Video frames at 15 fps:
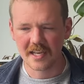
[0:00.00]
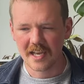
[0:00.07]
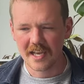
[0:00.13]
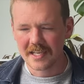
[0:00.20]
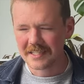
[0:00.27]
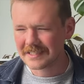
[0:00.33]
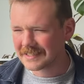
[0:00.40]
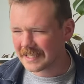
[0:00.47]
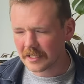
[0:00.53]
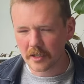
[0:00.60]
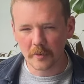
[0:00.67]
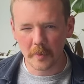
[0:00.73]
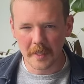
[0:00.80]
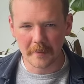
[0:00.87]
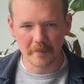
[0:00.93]

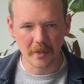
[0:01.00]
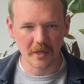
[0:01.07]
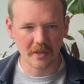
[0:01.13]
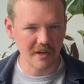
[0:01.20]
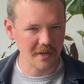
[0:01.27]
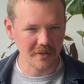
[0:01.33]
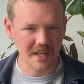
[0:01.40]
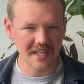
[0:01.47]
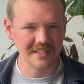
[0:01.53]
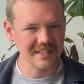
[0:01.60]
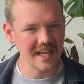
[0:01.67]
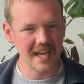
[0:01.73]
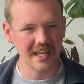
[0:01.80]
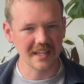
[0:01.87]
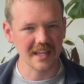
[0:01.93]
cynical people are out there
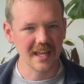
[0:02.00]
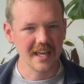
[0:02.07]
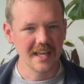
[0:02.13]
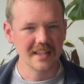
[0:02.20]
saying